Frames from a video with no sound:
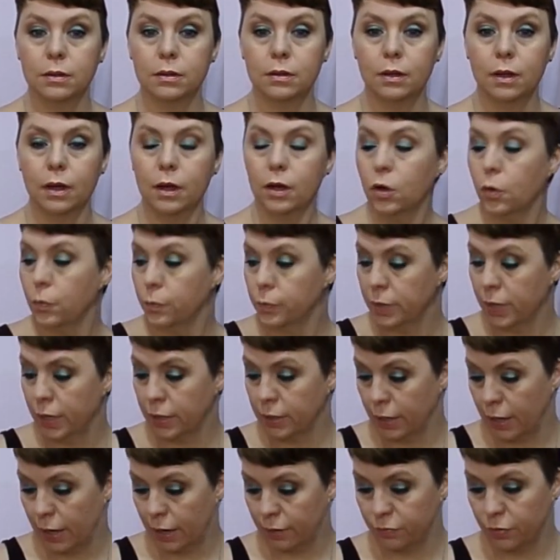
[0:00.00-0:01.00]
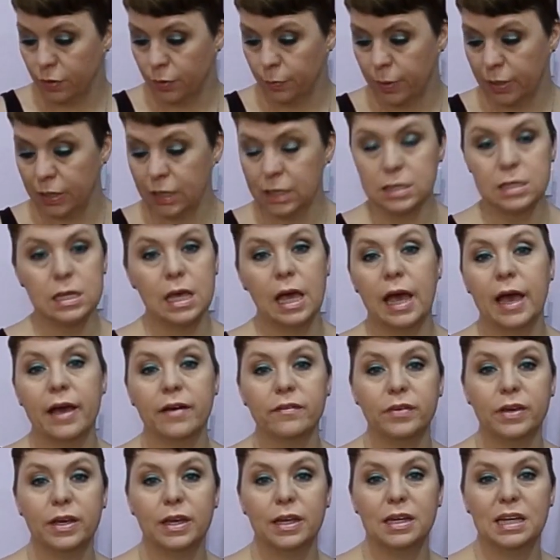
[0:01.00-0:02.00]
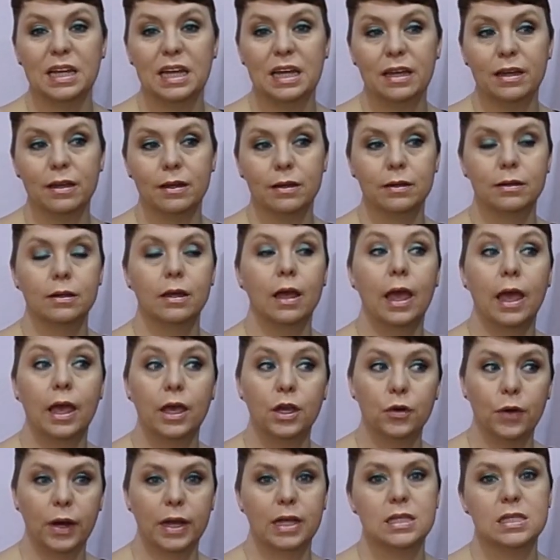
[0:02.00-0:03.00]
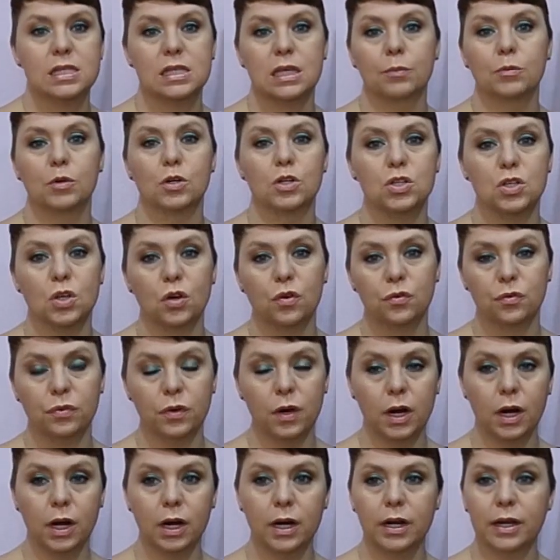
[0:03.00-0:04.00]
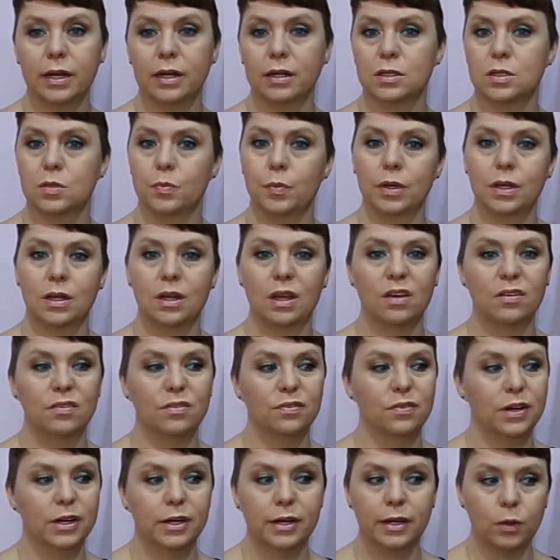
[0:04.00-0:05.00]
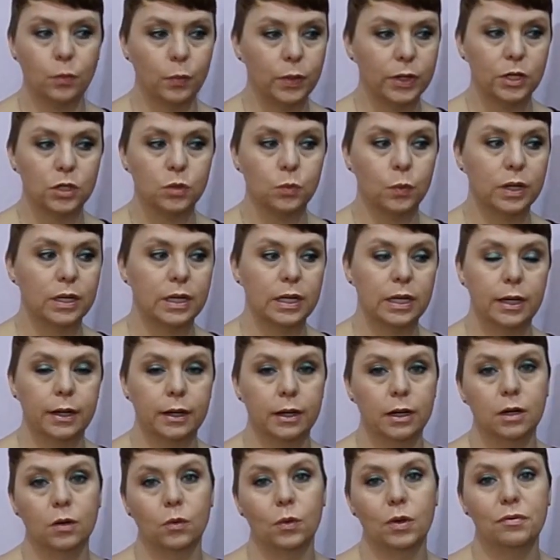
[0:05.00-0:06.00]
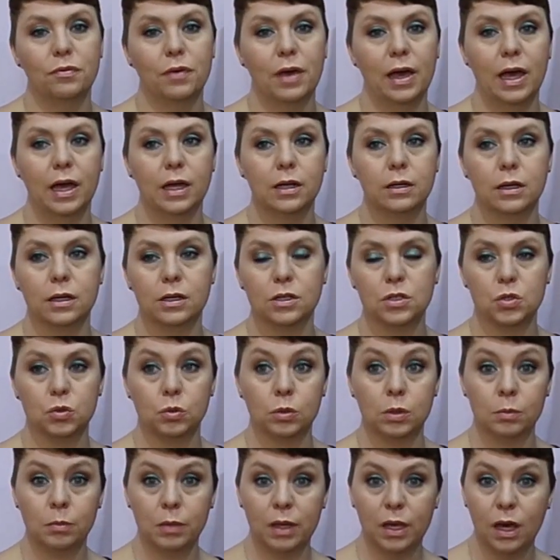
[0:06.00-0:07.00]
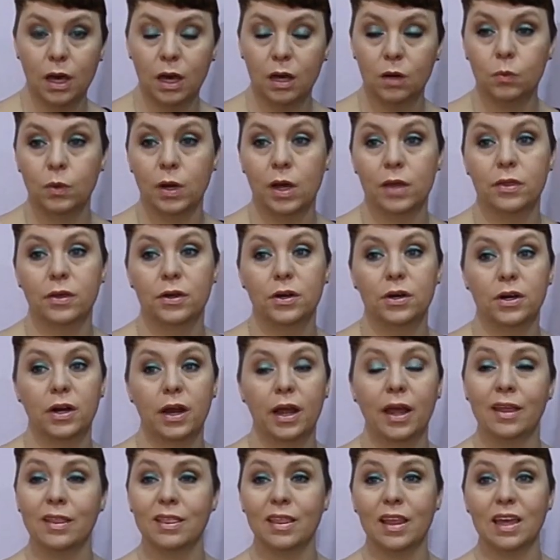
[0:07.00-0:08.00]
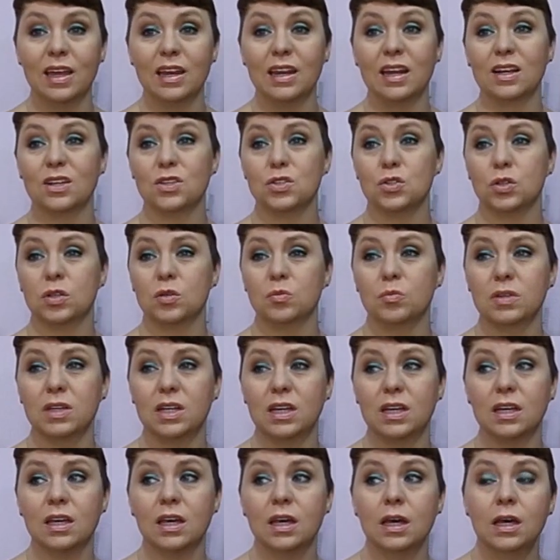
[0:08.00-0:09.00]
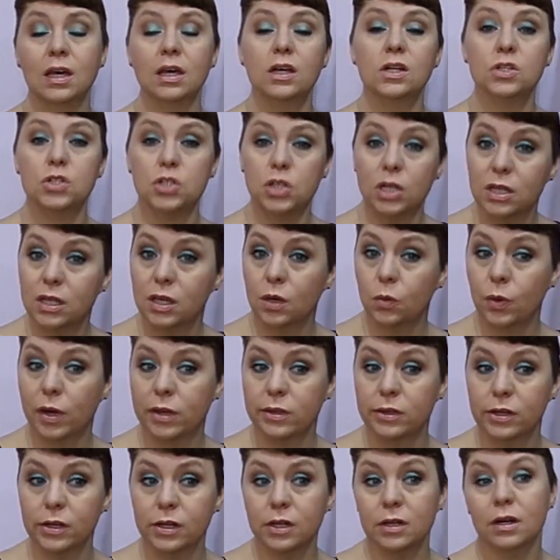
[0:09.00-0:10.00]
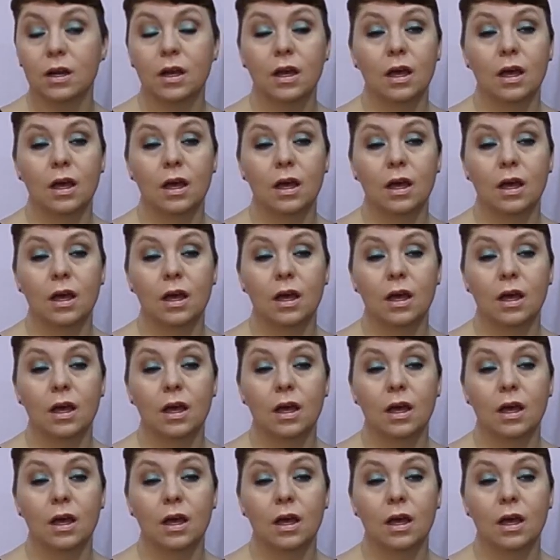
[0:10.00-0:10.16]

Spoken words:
I hope that everybody's having a great summer so far. It has been a very weird one here. We've had extremely hot weather and then extremely chilly weather